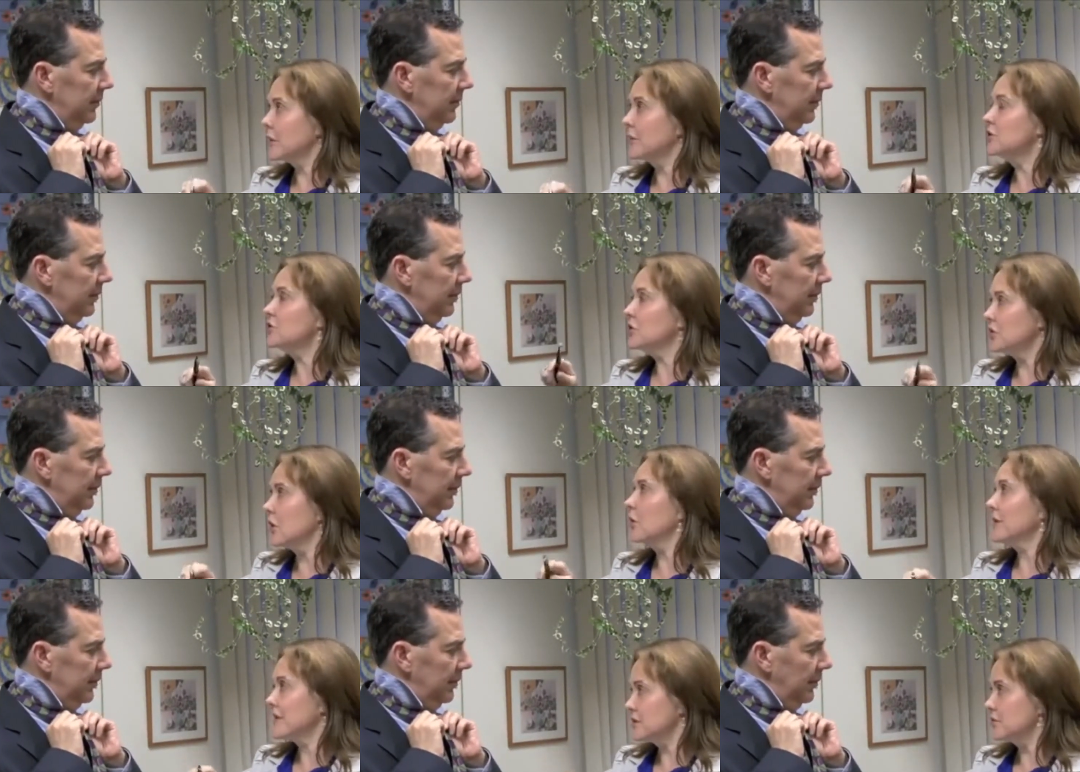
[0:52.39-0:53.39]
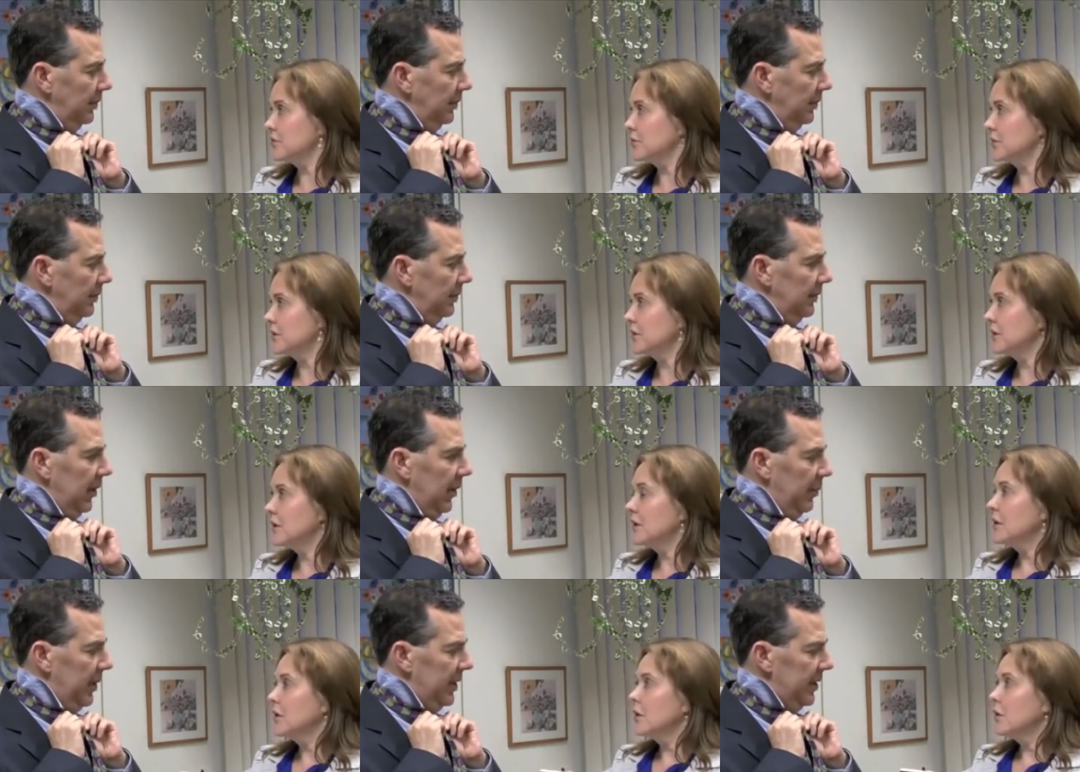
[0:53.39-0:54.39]
Speaker 1: I want to make sure you know about this group.
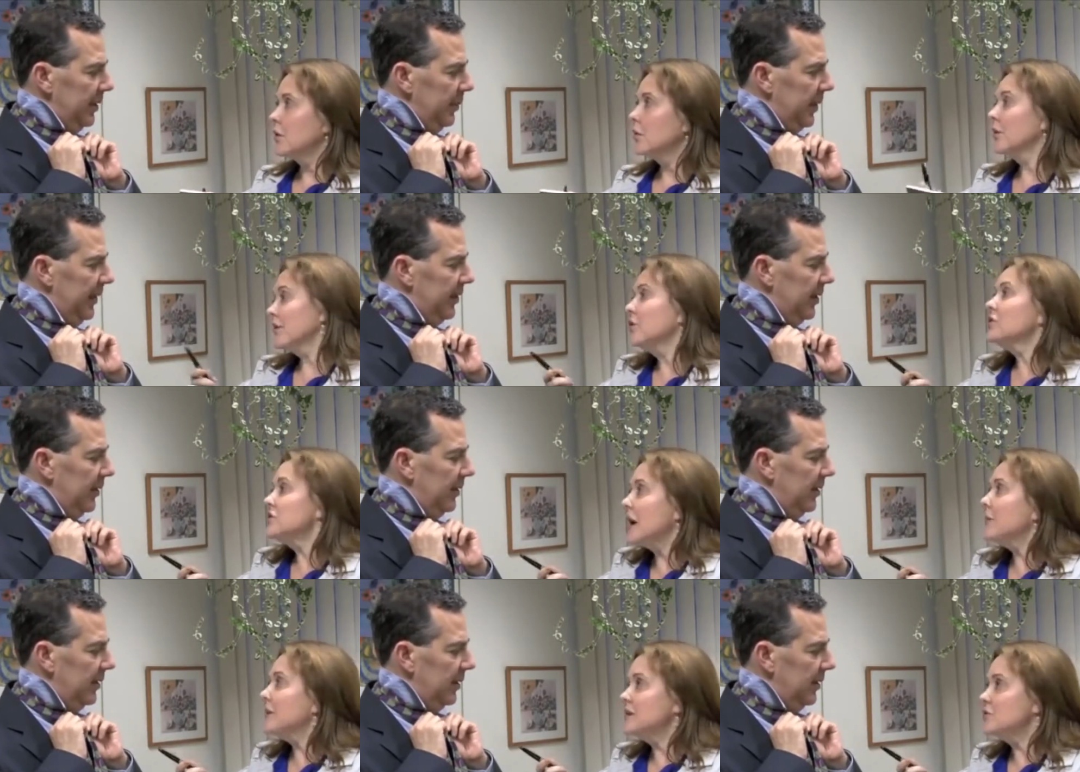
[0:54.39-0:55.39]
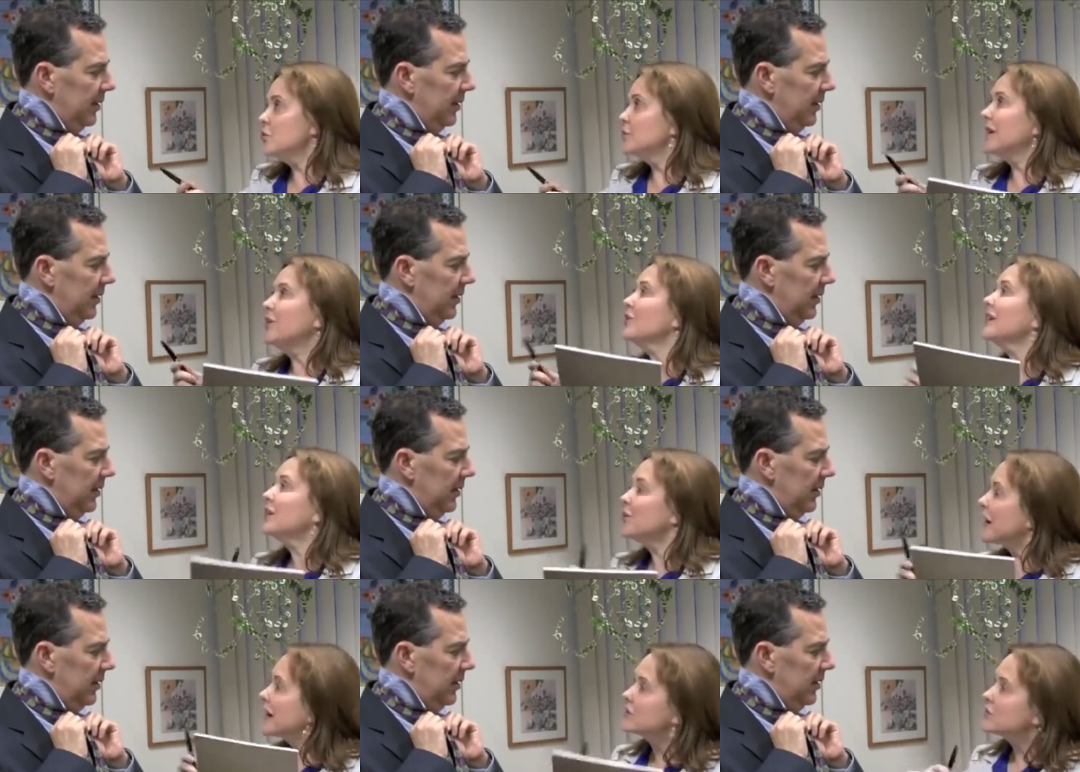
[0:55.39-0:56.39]
Or what is it? Well, they're a Japanese group. They don't
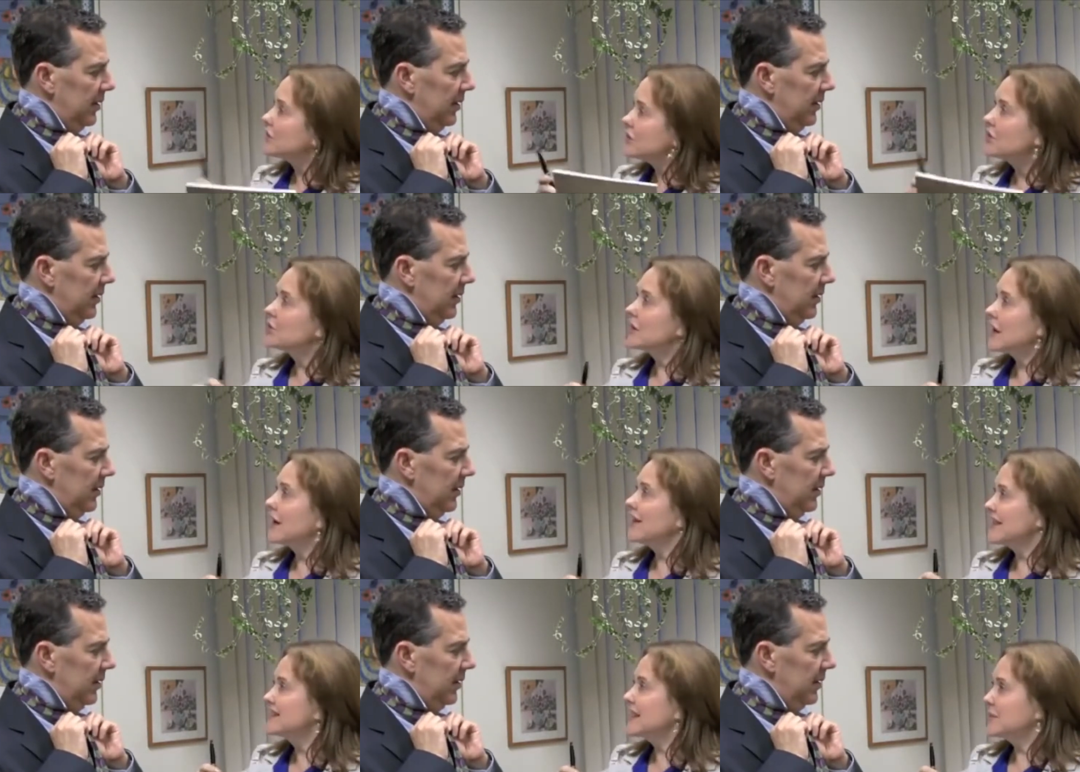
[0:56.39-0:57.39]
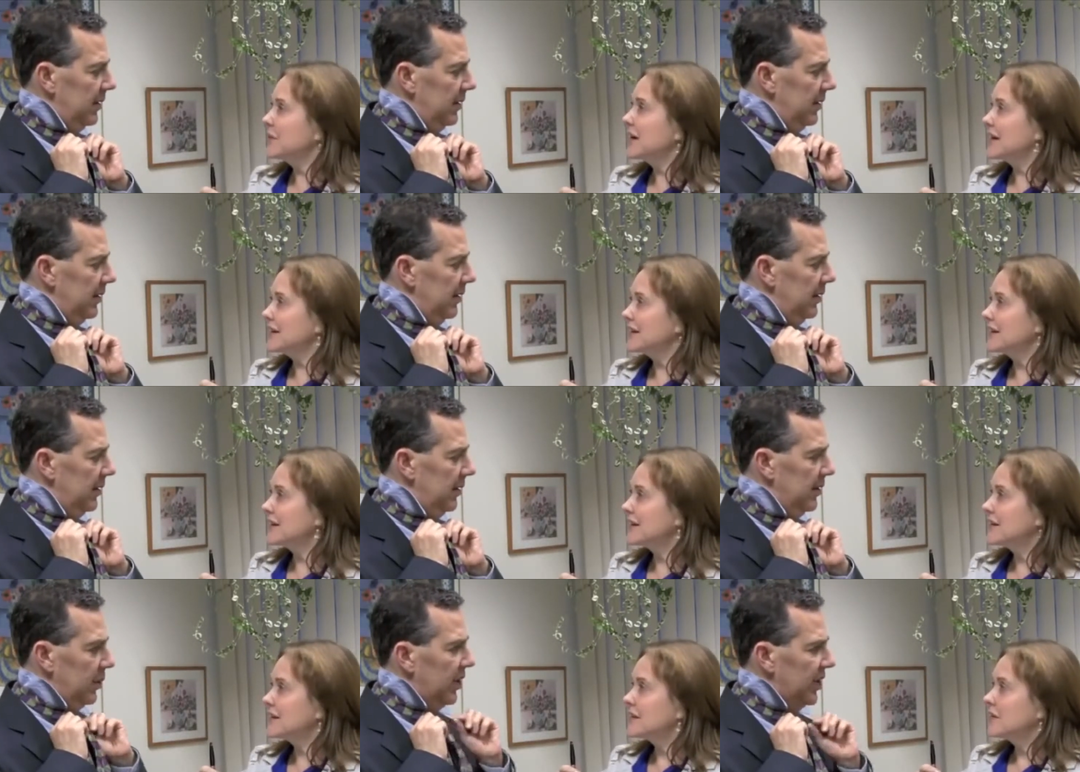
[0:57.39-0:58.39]
interact during Q&A in the same way.
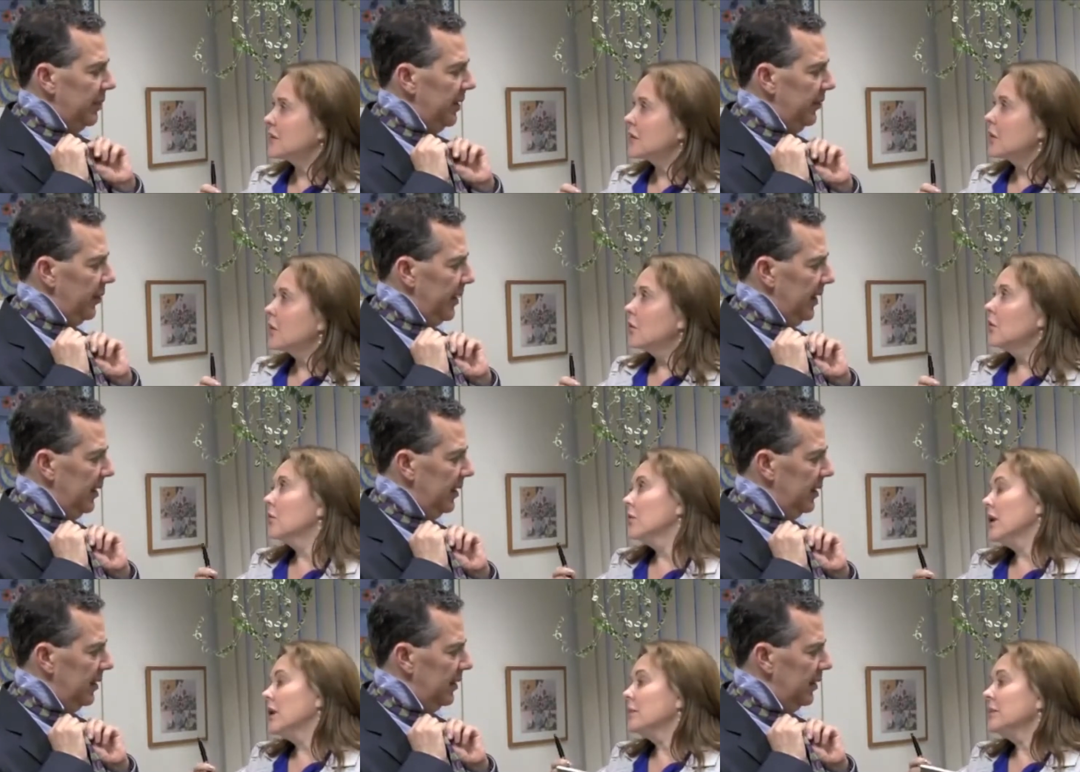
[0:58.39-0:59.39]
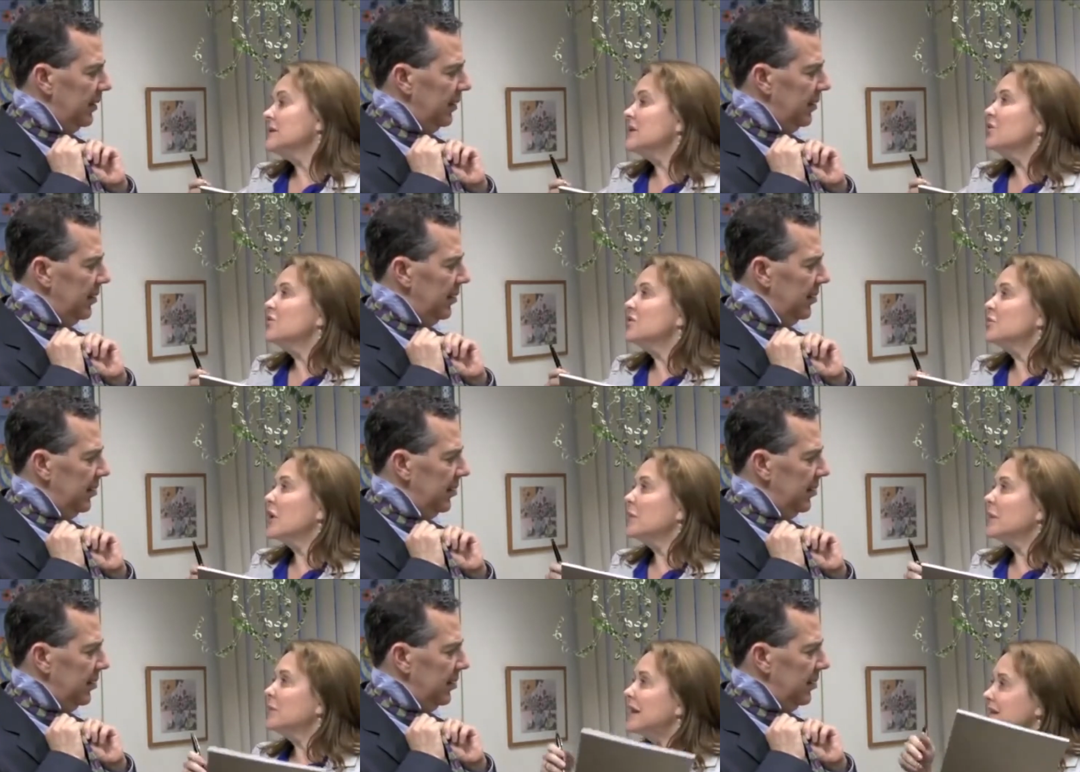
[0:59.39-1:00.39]
Speaker 2: So what does it mean for me?
Speaker 1: Well, it means that you should
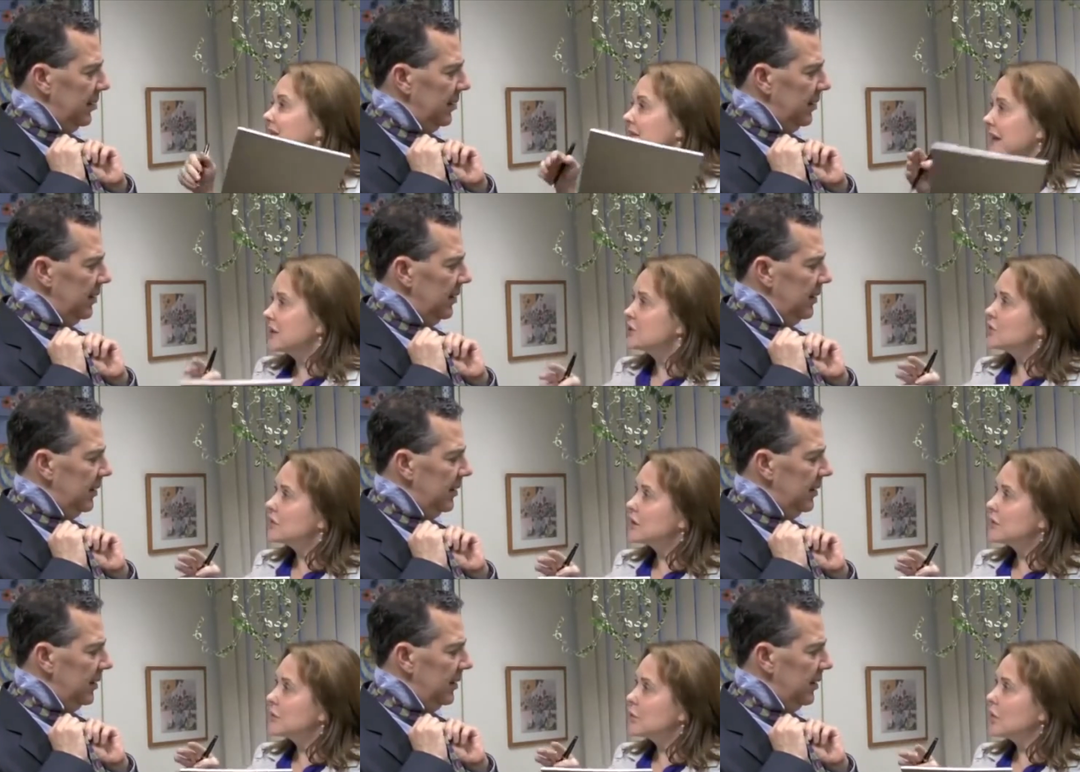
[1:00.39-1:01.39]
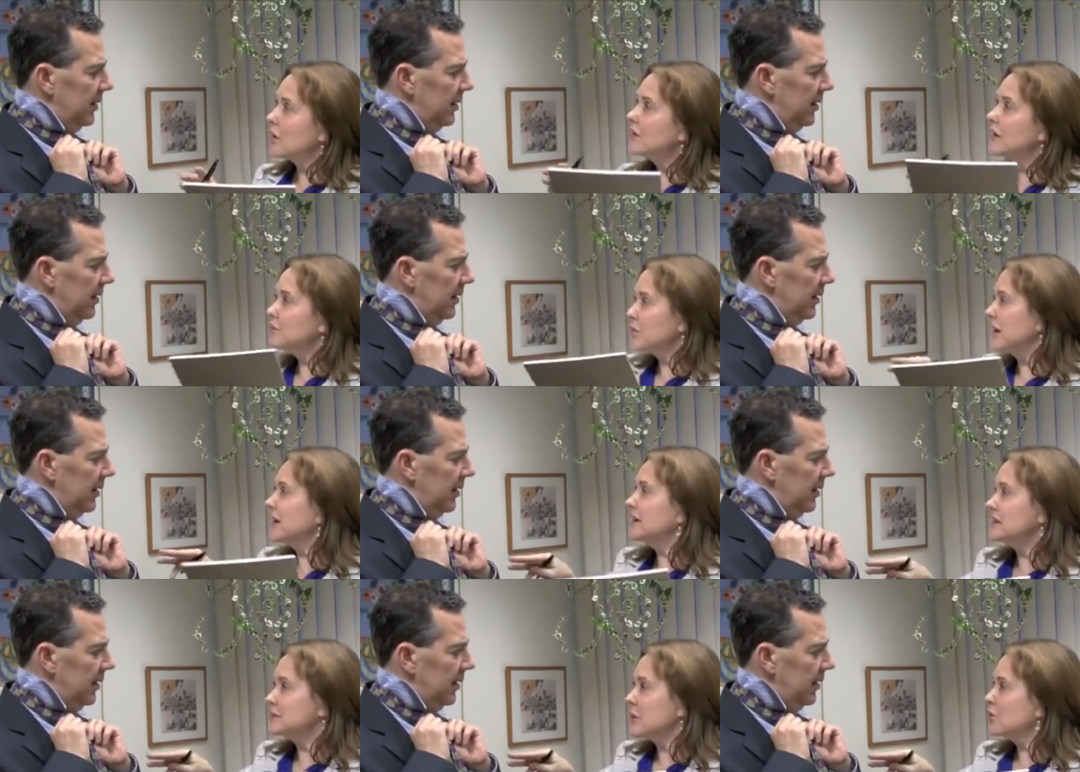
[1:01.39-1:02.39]
probably plan to lecture a little bit more and then break
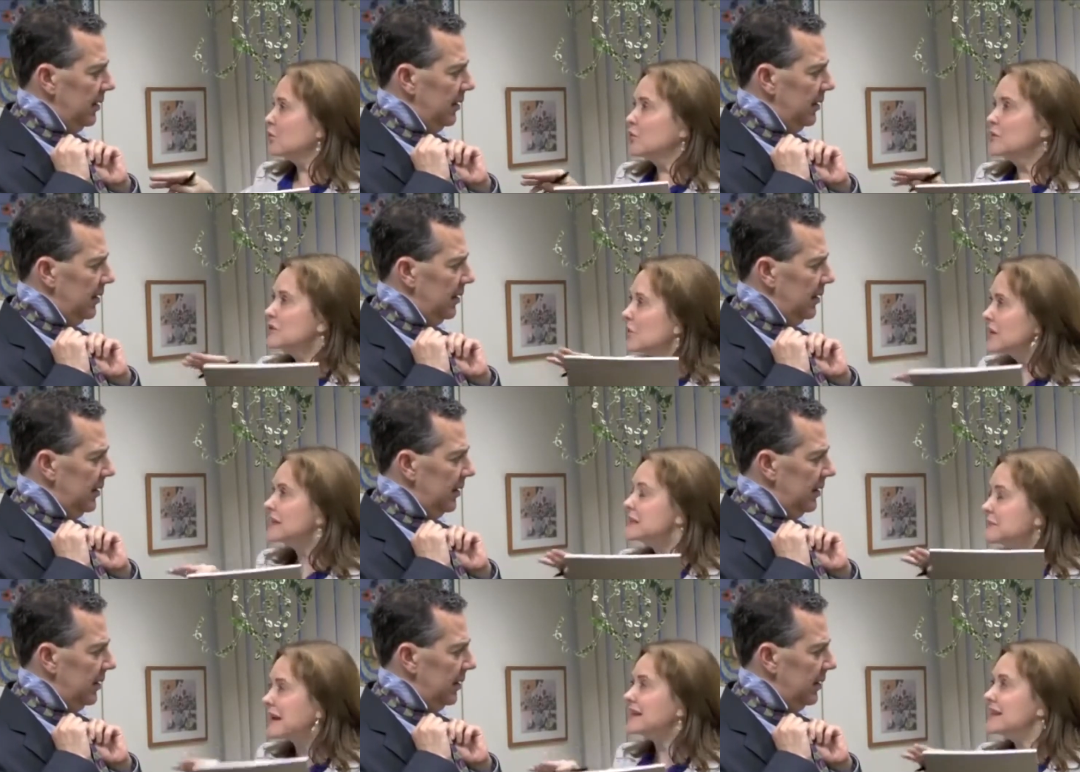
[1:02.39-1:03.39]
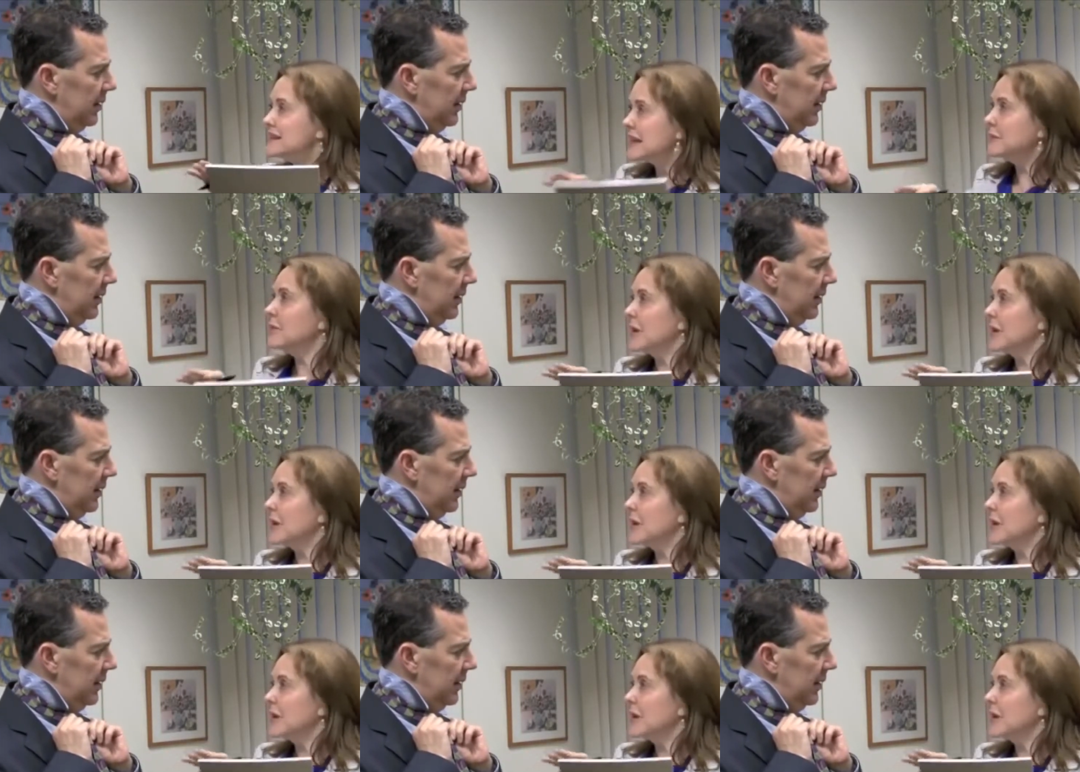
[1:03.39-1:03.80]
into smaller groups. Don't expect the same